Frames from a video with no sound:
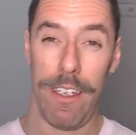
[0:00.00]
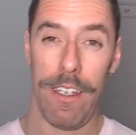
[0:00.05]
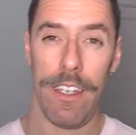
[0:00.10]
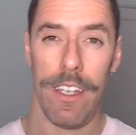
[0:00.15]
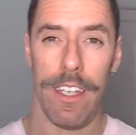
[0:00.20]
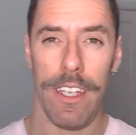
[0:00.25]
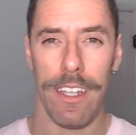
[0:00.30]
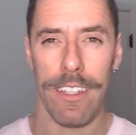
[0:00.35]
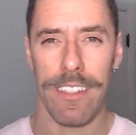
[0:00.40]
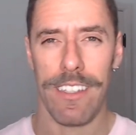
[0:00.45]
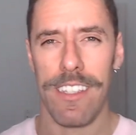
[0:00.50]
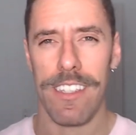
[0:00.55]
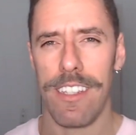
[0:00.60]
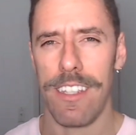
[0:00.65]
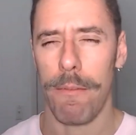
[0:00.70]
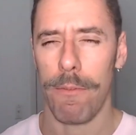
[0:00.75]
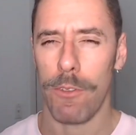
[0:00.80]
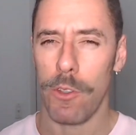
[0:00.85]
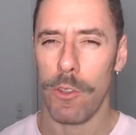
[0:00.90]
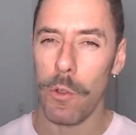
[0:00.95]

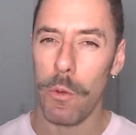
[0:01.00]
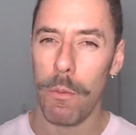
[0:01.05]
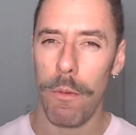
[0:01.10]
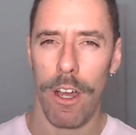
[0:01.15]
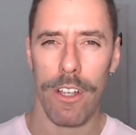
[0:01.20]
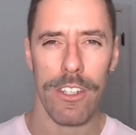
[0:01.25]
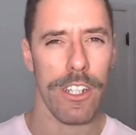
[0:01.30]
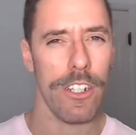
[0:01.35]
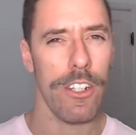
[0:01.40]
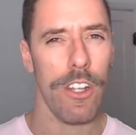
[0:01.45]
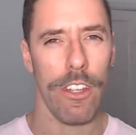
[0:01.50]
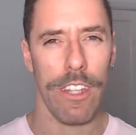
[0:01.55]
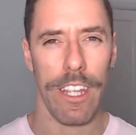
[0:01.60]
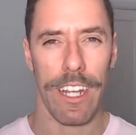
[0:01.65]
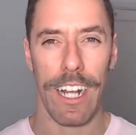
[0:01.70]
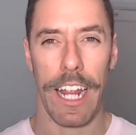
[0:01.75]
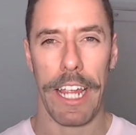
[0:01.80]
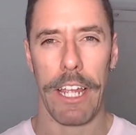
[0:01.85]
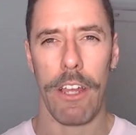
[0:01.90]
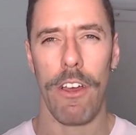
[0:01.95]
system too much and not the
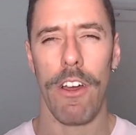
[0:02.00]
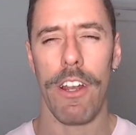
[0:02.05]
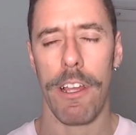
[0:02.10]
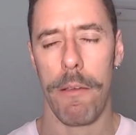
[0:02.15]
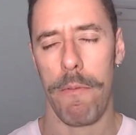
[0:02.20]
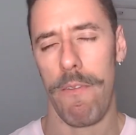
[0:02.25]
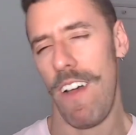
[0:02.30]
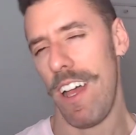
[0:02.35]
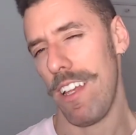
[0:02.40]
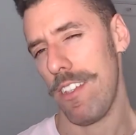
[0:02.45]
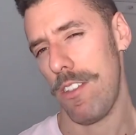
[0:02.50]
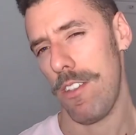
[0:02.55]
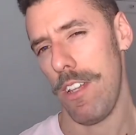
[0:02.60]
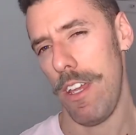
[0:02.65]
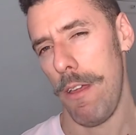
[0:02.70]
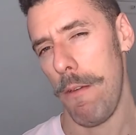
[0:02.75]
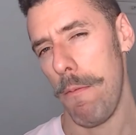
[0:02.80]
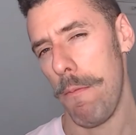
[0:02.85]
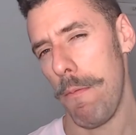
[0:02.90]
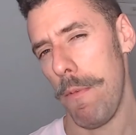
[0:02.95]
glycolytic
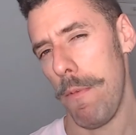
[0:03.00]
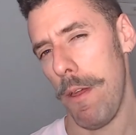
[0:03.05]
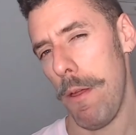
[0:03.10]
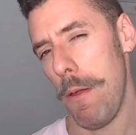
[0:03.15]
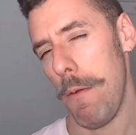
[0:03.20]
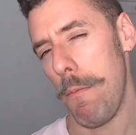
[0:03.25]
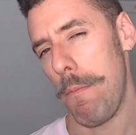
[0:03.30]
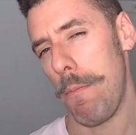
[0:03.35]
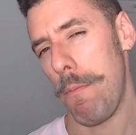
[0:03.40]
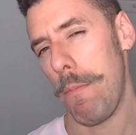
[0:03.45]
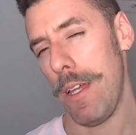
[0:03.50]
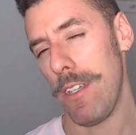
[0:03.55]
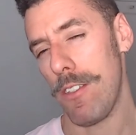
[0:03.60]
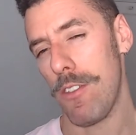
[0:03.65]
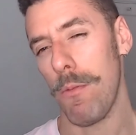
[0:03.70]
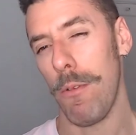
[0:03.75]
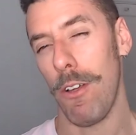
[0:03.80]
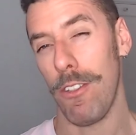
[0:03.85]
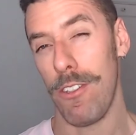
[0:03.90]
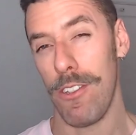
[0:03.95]
pace too
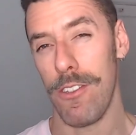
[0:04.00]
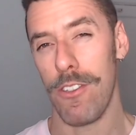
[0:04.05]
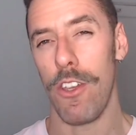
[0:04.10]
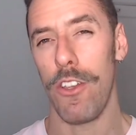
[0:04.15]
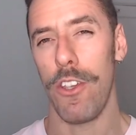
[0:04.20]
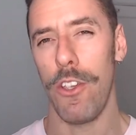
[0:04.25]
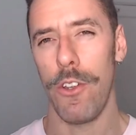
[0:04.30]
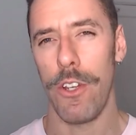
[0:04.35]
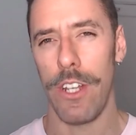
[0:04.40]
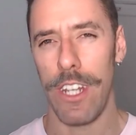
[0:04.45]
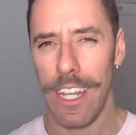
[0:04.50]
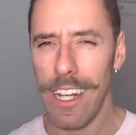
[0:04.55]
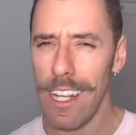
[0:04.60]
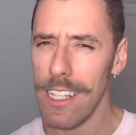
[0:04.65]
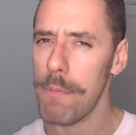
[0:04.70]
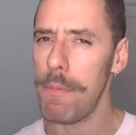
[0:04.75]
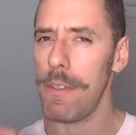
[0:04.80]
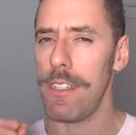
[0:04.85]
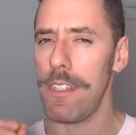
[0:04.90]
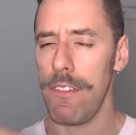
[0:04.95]
much, and so you need a
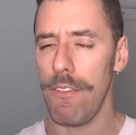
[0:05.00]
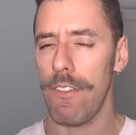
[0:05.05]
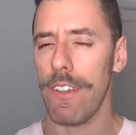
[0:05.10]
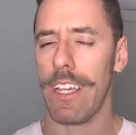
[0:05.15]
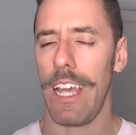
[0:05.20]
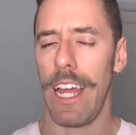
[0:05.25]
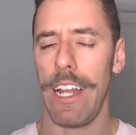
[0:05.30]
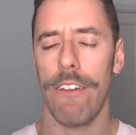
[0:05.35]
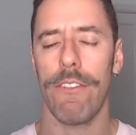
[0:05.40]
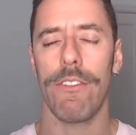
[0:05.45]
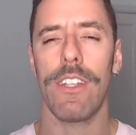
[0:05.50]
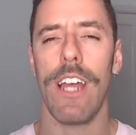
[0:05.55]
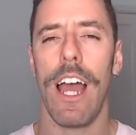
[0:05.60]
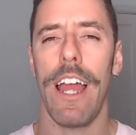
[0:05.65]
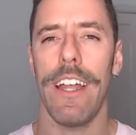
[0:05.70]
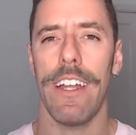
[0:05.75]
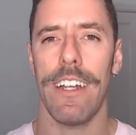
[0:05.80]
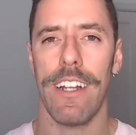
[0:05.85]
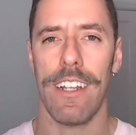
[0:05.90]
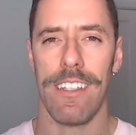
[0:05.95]
specific kind of
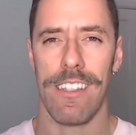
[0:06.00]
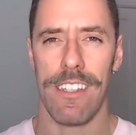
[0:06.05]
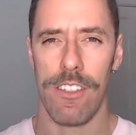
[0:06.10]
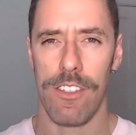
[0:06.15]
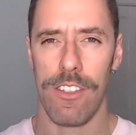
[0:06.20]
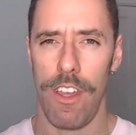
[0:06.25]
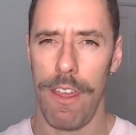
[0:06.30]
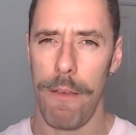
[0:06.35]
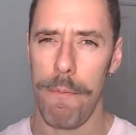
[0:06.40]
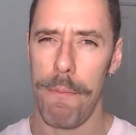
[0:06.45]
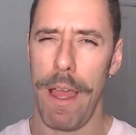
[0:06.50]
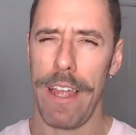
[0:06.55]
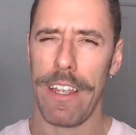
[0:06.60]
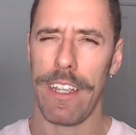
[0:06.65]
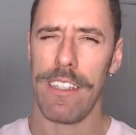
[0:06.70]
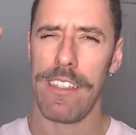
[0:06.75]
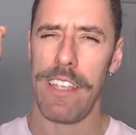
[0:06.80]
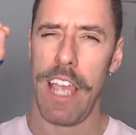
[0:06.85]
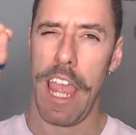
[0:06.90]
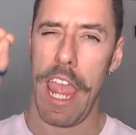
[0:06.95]
tiredness, and so the bike
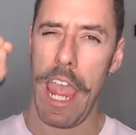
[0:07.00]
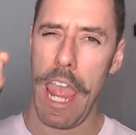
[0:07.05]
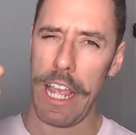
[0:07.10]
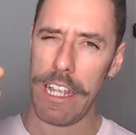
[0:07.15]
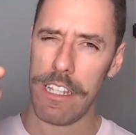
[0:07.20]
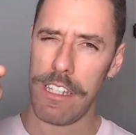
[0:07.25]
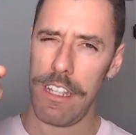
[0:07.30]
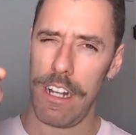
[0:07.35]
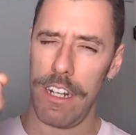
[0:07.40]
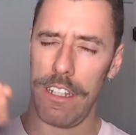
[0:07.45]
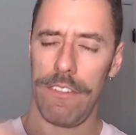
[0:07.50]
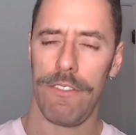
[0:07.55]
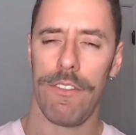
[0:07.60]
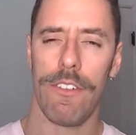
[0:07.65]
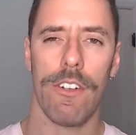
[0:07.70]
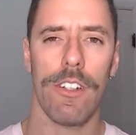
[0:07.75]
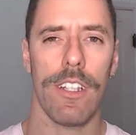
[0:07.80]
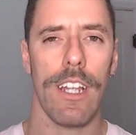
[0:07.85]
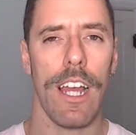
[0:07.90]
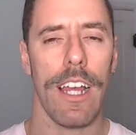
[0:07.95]
is excellent for
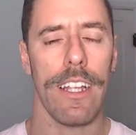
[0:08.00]
that.